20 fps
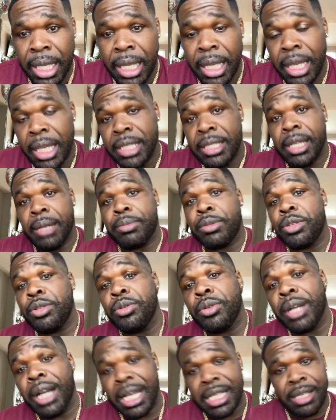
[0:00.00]
It's up to you
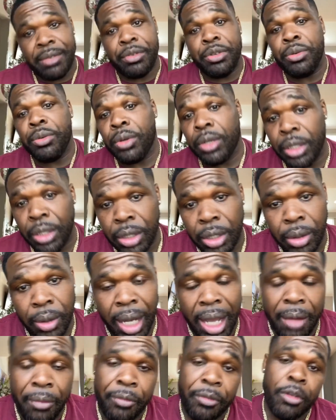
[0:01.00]
guys if you want to know.
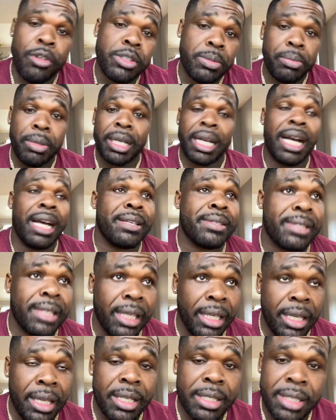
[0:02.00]
Our first book I say
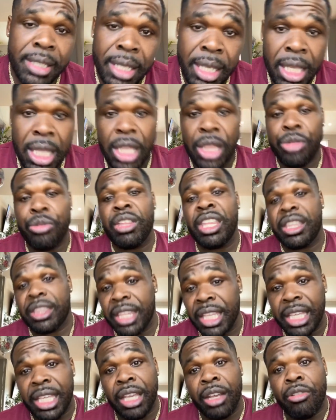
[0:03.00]
is
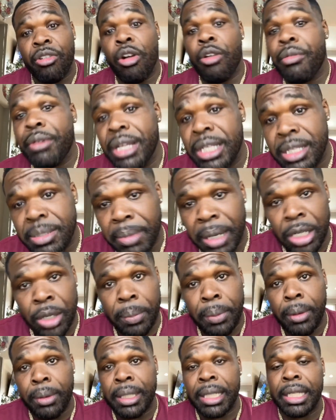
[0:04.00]
Think and Grow Rich by
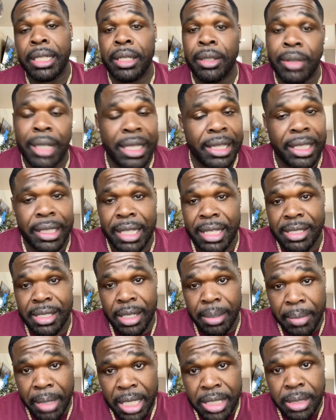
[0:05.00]
Napoleon Hill. I think that's an
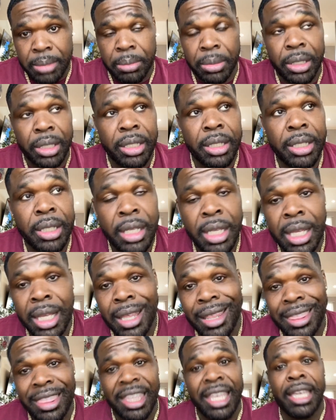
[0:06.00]
amazing book.
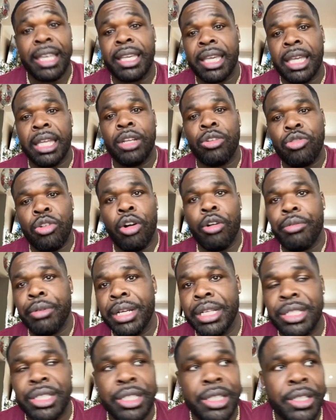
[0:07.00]
Think and Grow Rich.